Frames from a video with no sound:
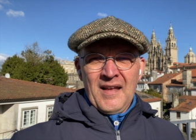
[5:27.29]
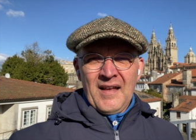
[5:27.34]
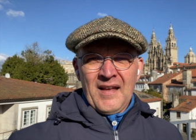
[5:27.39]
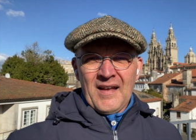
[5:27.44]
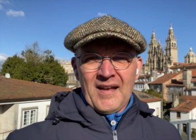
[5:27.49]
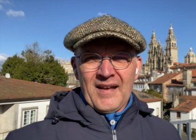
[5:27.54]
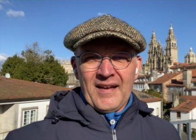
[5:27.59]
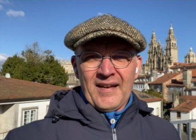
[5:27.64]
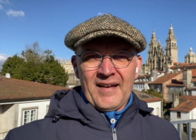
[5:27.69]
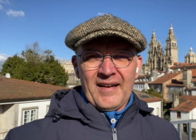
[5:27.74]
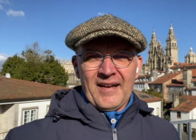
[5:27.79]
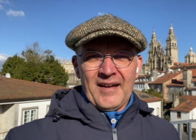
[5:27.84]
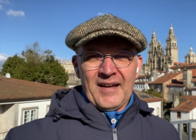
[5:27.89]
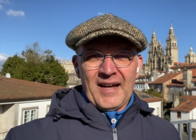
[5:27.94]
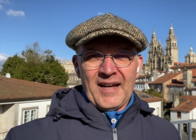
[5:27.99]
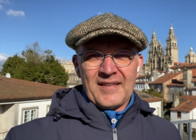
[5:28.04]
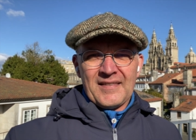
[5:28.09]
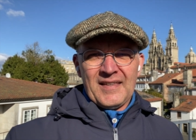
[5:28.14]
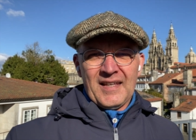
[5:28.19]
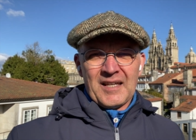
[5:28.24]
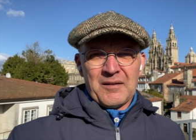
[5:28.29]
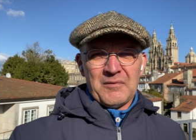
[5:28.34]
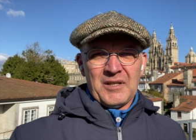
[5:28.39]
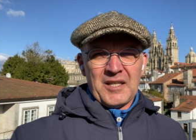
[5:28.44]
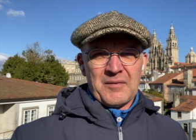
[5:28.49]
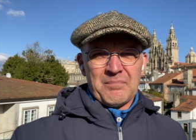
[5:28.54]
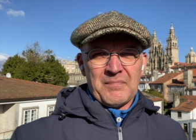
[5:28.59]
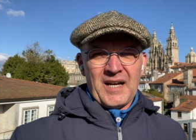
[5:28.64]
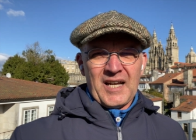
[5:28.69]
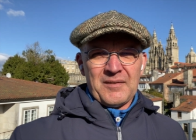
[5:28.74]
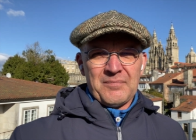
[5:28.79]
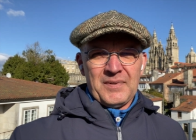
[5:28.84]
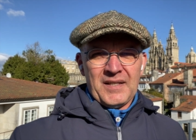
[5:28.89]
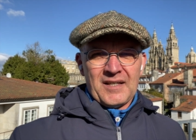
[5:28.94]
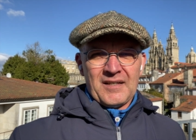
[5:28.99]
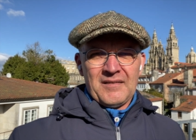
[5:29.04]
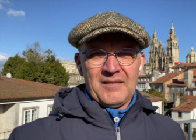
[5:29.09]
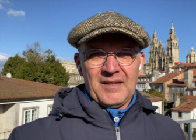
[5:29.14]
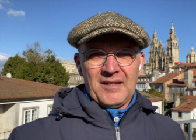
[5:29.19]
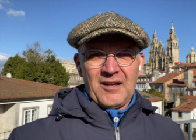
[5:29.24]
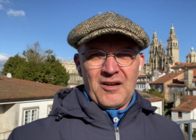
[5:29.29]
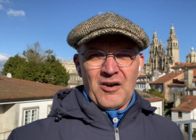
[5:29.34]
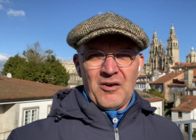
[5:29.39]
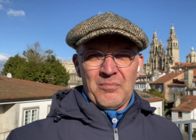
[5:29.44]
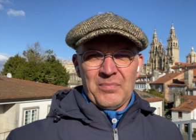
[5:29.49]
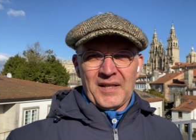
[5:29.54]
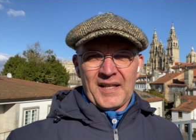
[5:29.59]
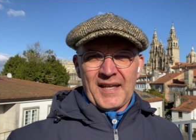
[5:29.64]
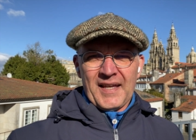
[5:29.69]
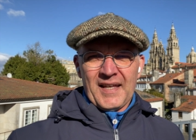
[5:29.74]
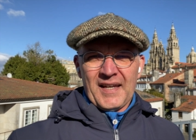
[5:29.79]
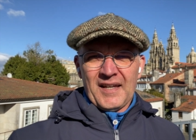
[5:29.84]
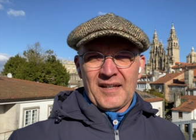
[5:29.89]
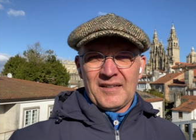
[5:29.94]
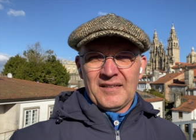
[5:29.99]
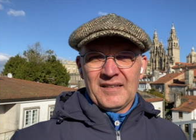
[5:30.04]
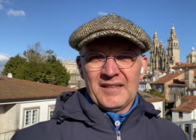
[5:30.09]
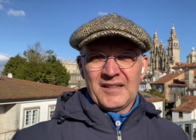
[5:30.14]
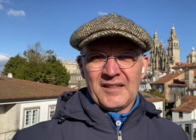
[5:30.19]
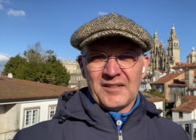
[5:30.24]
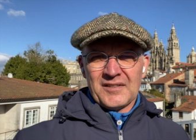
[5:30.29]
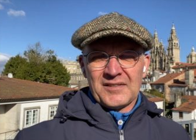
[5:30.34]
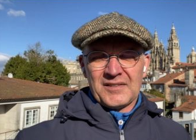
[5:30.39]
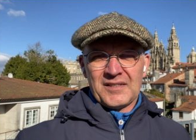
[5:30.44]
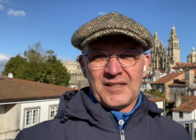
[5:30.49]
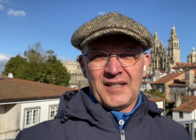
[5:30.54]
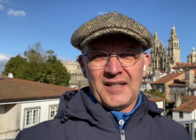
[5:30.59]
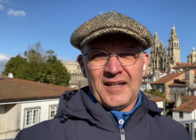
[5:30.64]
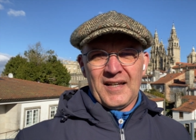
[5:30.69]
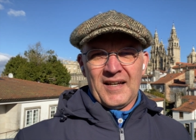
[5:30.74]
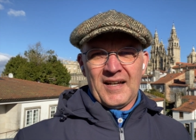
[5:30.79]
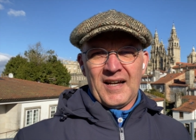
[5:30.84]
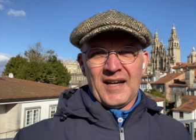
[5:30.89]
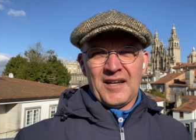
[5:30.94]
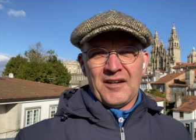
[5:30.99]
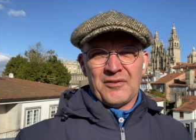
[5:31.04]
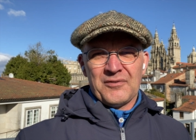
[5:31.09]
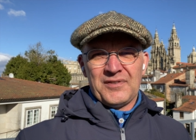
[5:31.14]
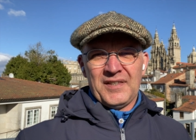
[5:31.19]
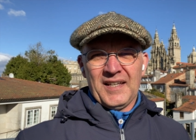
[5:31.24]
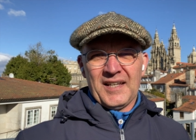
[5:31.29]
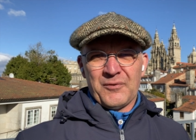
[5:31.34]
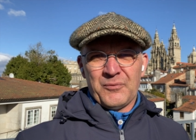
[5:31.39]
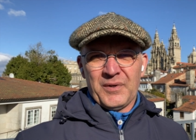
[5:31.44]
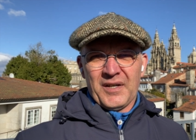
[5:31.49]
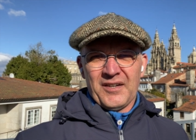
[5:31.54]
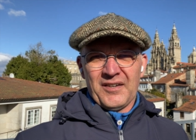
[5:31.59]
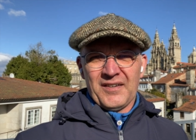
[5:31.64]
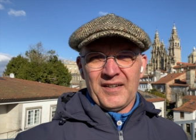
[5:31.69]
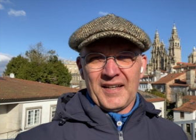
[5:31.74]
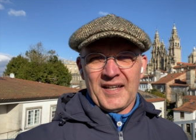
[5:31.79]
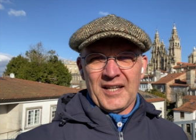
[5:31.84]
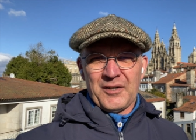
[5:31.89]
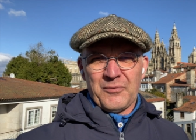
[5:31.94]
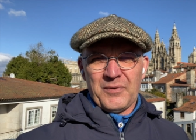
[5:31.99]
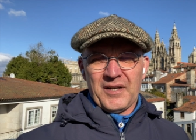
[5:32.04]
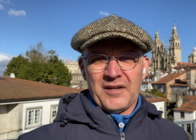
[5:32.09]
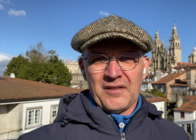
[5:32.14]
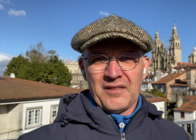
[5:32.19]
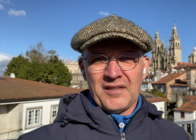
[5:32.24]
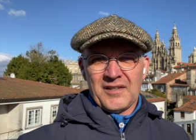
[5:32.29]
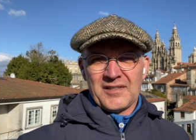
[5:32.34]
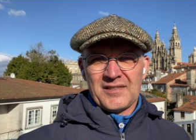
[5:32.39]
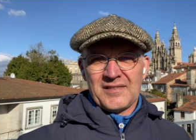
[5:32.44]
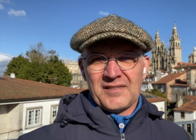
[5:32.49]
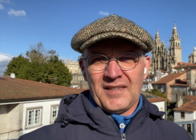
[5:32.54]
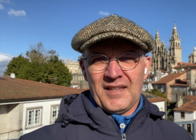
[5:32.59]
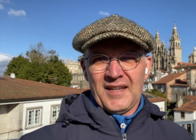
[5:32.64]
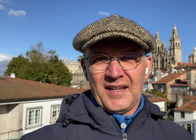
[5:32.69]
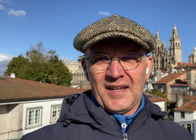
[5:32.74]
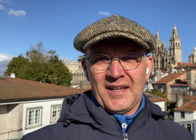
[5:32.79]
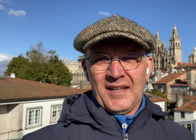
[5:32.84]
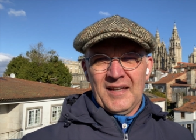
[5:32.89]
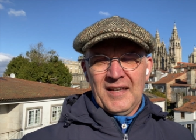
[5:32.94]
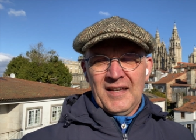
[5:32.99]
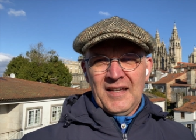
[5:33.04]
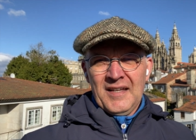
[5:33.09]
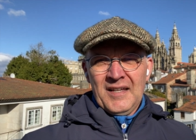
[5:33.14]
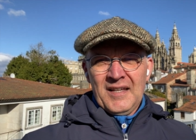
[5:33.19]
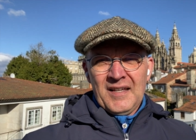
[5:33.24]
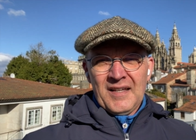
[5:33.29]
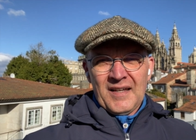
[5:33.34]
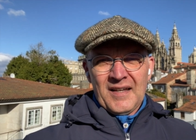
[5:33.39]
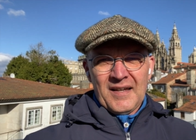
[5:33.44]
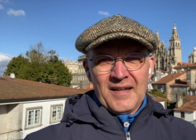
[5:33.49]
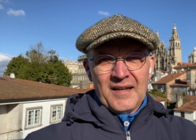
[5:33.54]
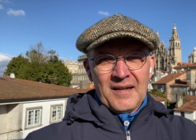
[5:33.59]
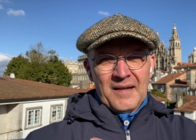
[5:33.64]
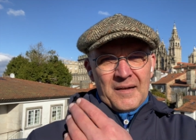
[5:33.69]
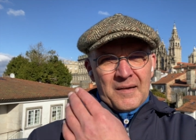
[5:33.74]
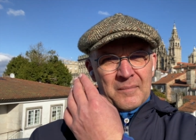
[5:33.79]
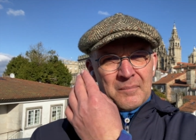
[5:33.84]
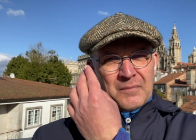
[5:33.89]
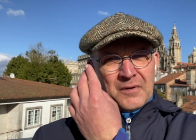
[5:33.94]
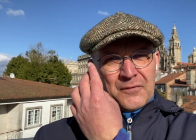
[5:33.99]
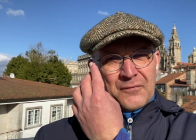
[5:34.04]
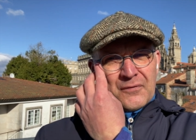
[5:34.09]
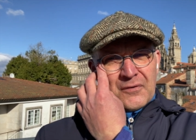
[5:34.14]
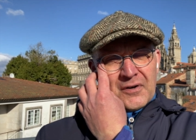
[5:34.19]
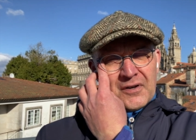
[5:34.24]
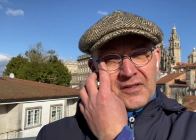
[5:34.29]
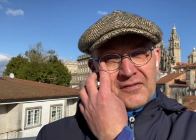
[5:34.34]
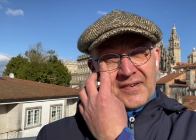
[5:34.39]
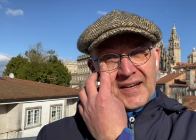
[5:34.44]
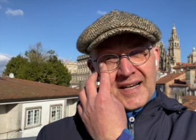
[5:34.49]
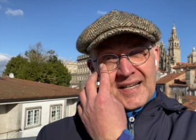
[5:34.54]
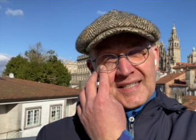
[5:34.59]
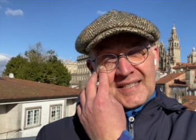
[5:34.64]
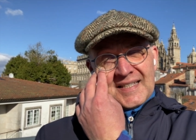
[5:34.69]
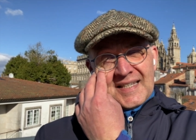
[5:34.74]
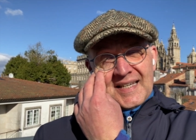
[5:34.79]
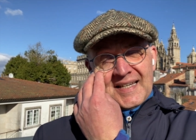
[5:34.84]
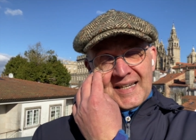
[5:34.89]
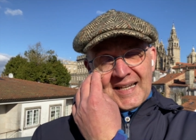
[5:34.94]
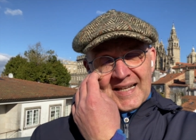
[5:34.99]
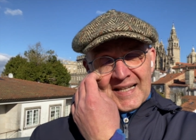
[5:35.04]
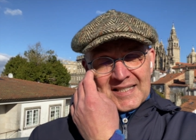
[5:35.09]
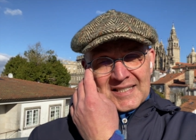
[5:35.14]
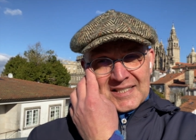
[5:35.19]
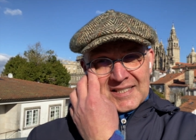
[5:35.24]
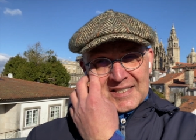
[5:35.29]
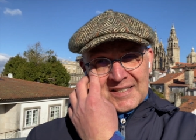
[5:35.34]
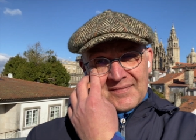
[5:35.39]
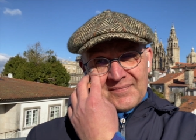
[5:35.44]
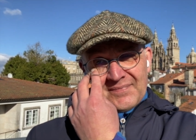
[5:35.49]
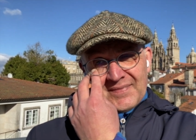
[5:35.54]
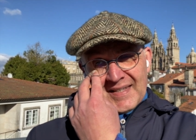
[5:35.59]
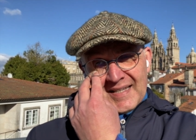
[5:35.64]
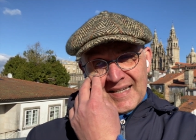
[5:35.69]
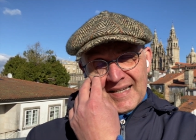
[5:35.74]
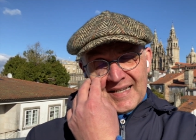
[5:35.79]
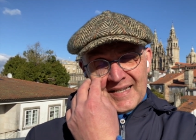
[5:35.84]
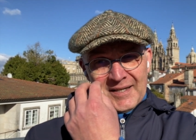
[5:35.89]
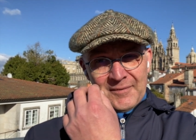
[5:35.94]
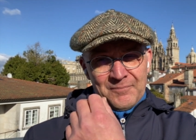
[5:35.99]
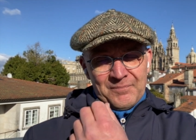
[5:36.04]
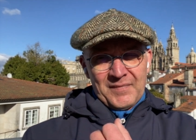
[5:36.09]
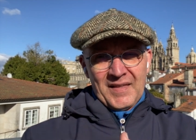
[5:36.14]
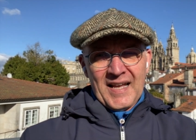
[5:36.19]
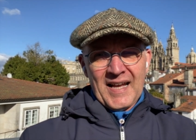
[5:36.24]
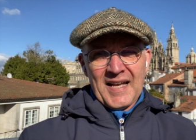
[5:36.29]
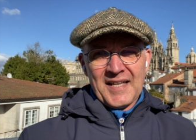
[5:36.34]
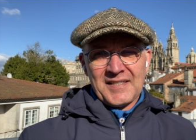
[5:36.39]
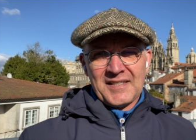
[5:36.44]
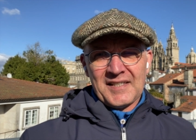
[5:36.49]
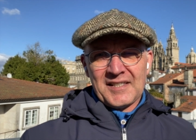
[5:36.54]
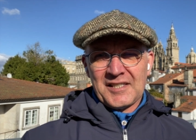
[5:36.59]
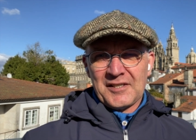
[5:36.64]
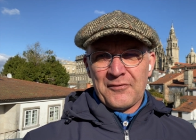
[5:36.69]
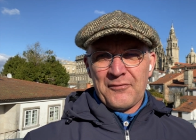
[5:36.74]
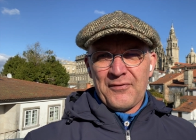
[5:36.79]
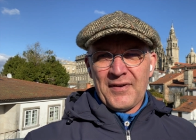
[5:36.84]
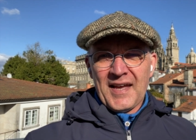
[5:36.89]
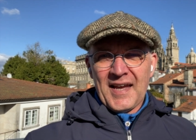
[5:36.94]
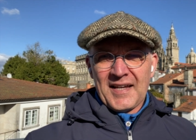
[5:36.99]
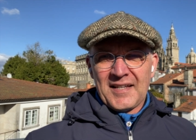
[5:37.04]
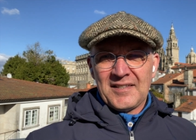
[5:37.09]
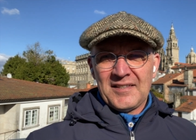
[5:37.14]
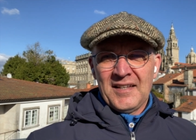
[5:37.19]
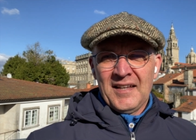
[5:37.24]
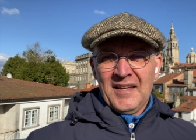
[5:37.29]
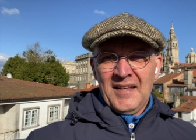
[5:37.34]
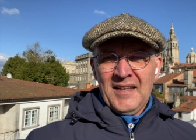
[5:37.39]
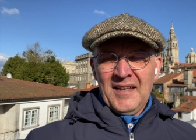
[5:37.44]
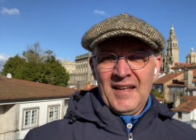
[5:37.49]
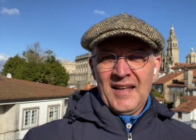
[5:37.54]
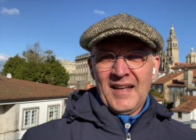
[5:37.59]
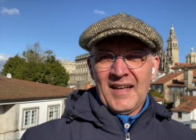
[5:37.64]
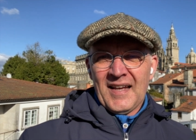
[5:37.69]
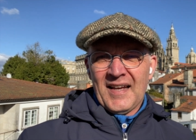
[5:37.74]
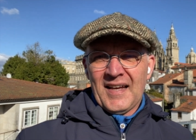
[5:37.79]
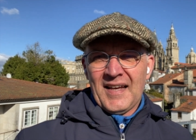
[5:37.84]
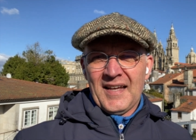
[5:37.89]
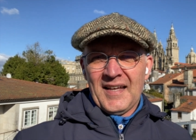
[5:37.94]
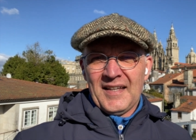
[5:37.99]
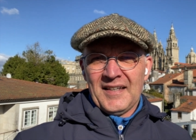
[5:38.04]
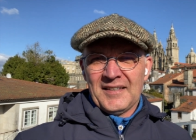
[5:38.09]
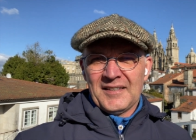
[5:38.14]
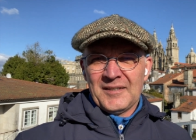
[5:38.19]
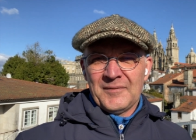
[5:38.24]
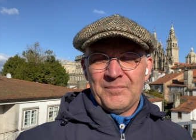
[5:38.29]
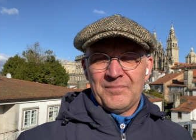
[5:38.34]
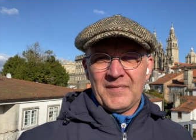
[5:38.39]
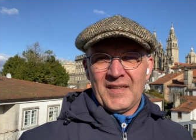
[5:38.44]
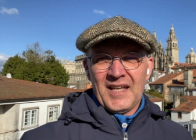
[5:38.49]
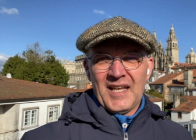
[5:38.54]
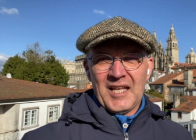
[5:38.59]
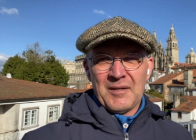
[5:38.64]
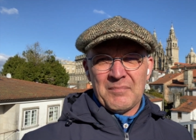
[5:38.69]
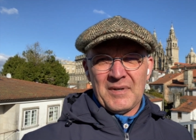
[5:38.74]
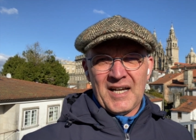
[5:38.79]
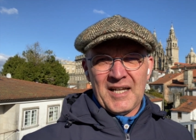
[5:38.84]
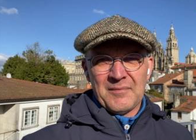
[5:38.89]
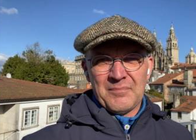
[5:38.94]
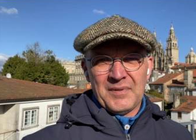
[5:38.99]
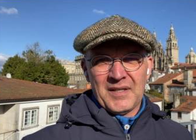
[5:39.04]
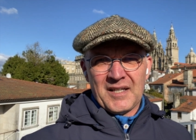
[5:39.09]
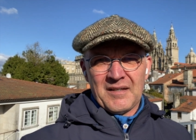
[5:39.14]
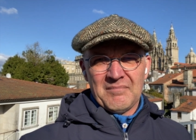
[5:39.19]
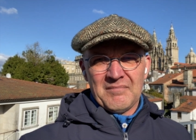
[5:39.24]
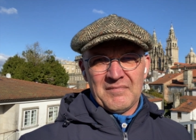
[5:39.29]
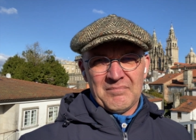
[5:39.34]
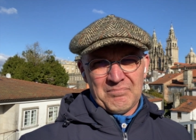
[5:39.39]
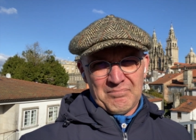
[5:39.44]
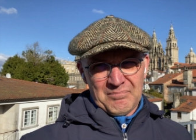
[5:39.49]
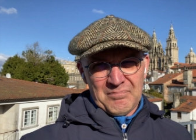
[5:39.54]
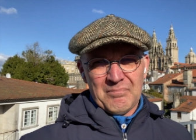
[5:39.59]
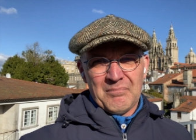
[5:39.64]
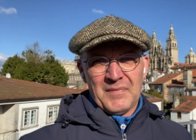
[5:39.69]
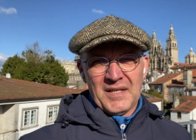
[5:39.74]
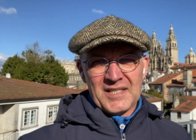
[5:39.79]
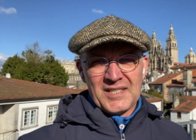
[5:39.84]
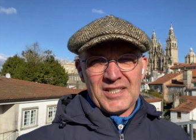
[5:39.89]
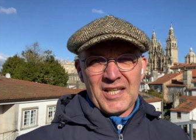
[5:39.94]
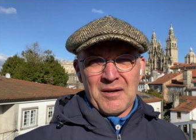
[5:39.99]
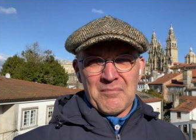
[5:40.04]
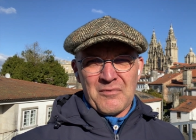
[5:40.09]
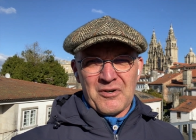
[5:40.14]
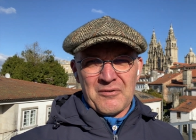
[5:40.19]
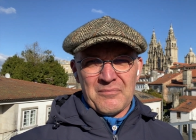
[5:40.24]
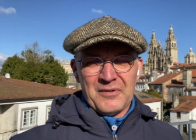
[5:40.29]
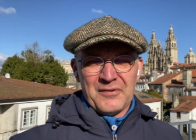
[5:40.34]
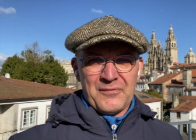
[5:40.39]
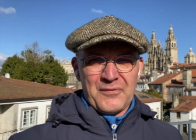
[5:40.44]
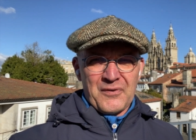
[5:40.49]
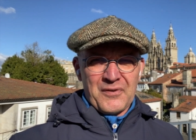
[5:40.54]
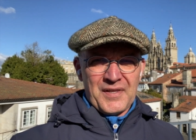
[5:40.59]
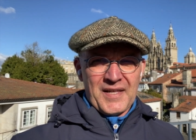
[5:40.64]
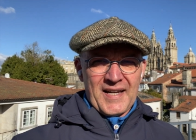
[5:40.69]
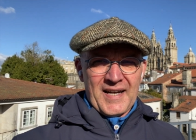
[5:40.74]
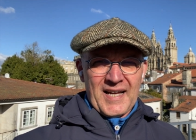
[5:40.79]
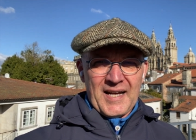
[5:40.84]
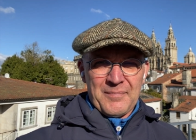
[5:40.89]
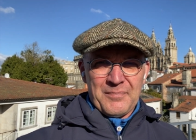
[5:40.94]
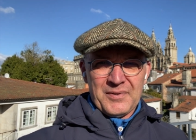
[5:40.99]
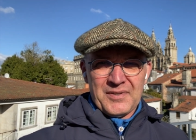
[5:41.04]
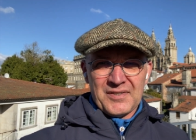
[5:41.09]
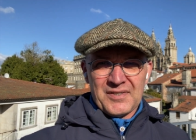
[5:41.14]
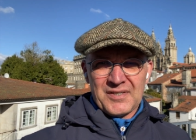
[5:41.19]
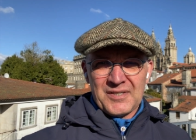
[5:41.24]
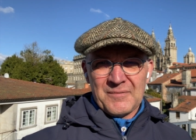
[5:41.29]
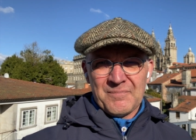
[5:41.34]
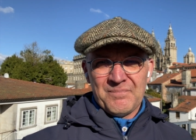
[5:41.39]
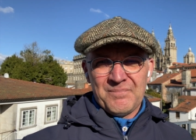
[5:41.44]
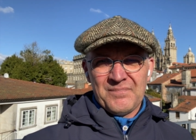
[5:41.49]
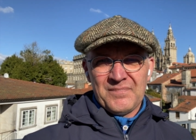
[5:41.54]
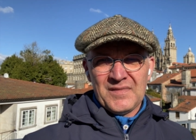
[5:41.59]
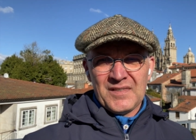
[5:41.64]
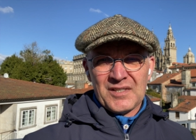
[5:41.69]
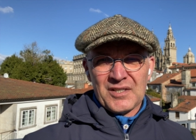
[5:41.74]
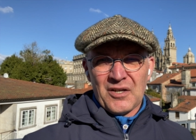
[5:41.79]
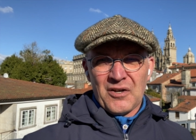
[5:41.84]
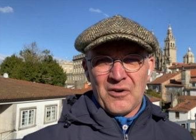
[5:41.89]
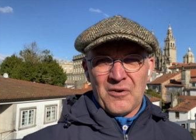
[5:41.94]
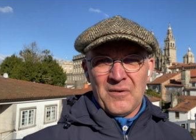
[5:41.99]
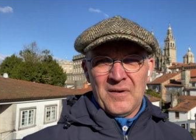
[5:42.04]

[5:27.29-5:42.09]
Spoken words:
I think it might be complicated because I don't think we're going to get rid of this thing before the vaccine has its effect, and it might be summer before that happens. So